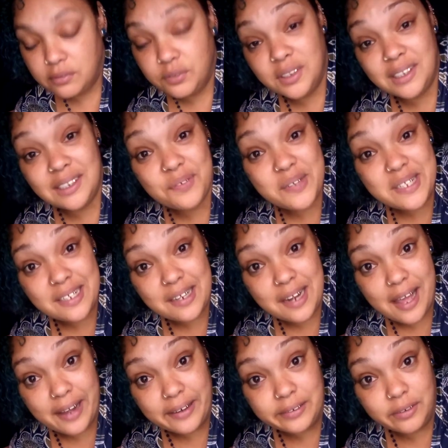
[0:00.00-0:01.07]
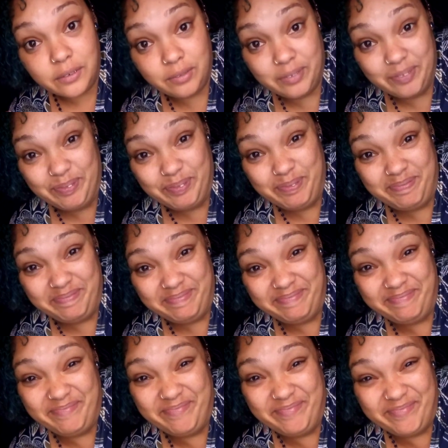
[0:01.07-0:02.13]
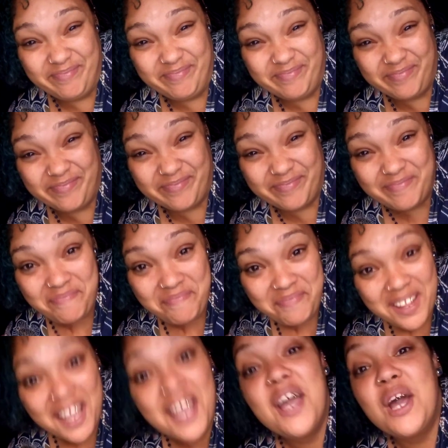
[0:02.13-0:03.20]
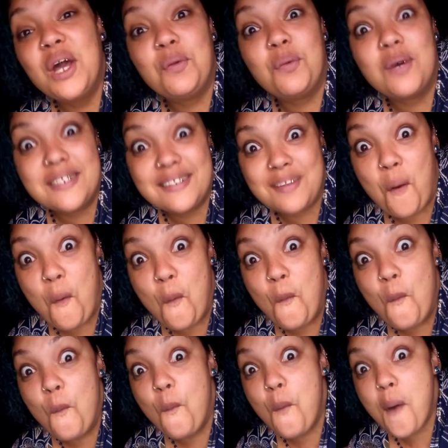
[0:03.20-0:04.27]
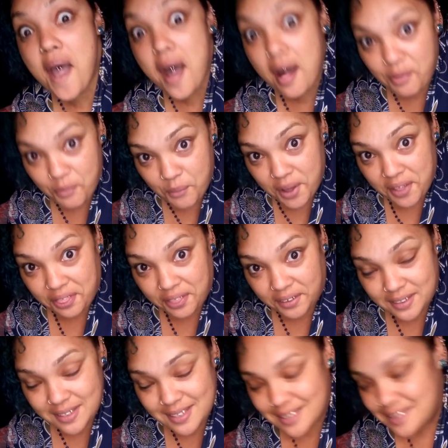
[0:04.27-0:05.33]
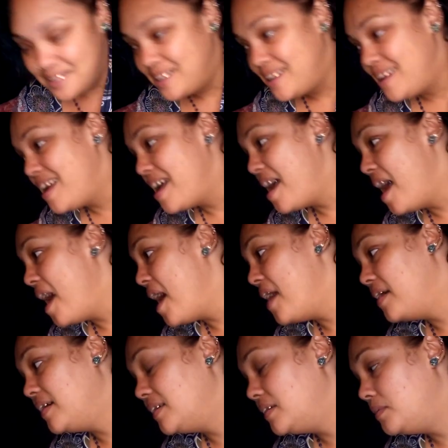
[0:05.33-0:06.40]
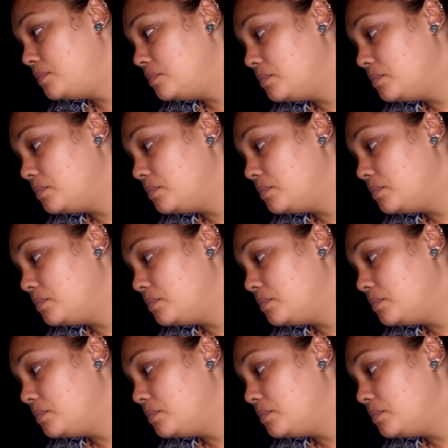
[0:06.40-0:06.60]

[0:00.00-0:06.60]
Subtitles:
for 70 rand, it was well worth it. I